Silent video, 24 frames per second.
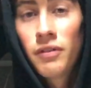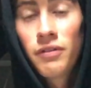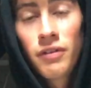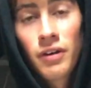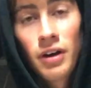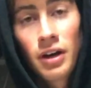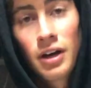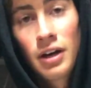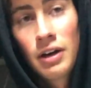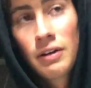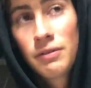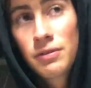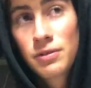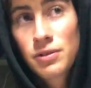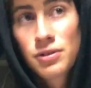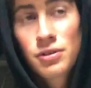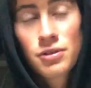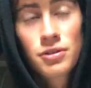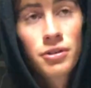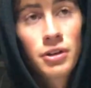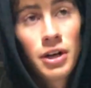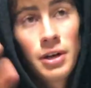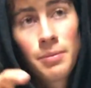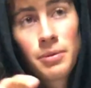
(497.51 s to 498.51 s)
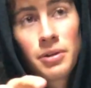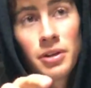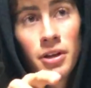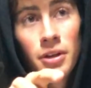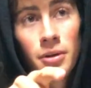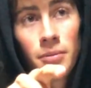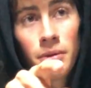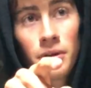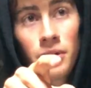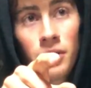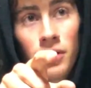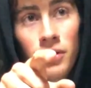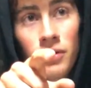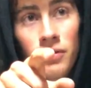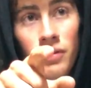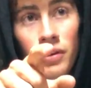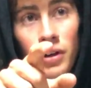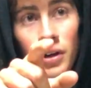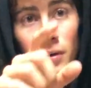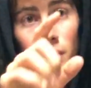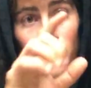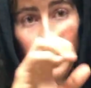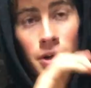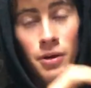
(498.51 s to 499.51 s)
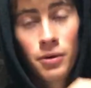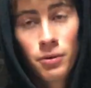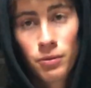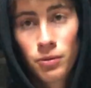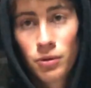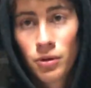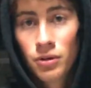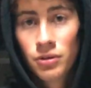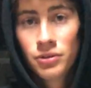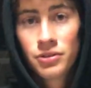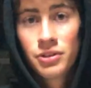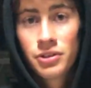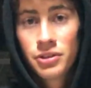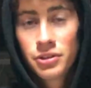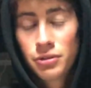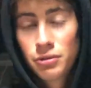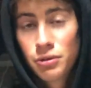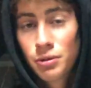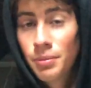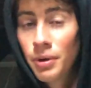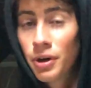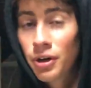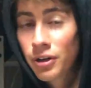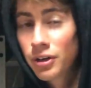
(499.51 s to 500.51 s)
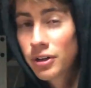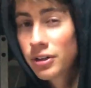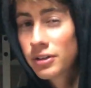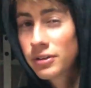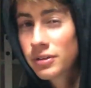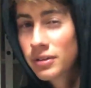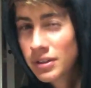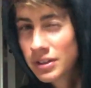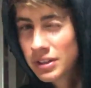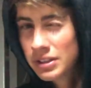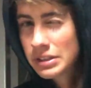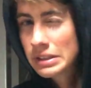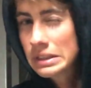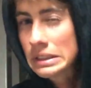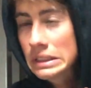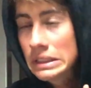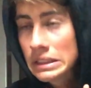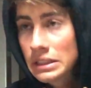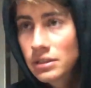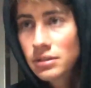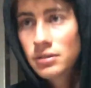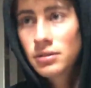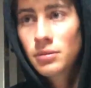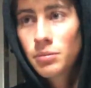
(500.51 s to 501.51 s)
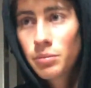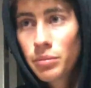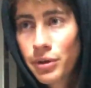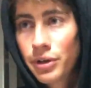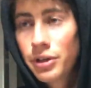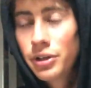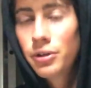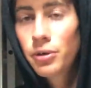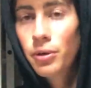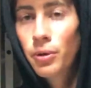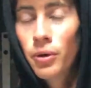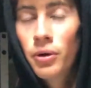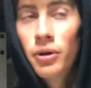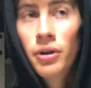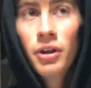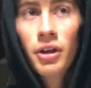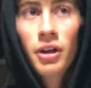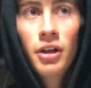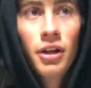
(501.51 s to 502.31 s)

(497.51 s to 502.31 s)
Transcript: 5, stripe down the middle of the fairway, rolls into a bunker. Pretty cool.